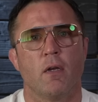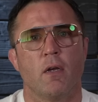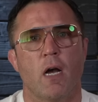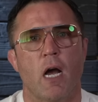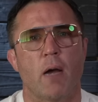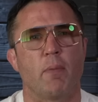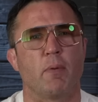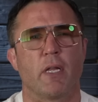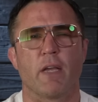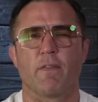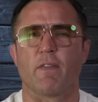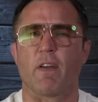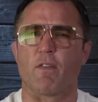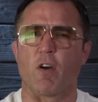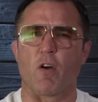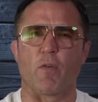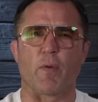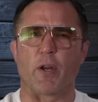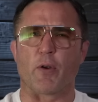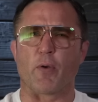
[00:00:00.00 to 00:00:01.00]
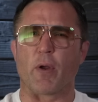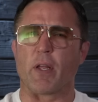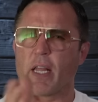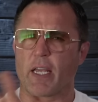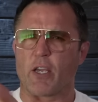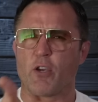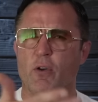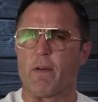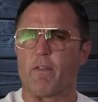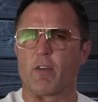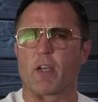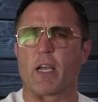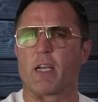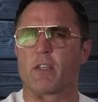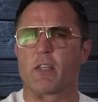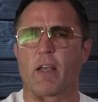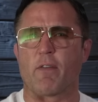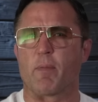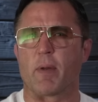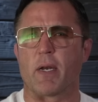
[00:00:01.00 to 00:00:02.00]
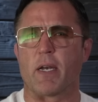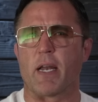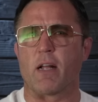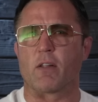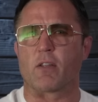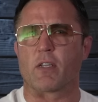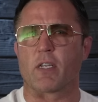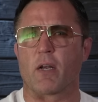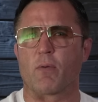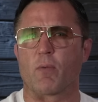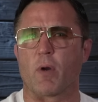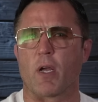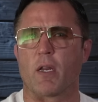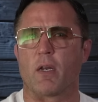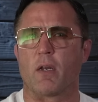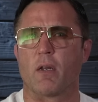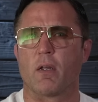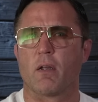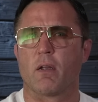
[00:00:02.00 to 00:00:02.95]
I believe they've already agreed. Like, you guys haven't been announced that, right?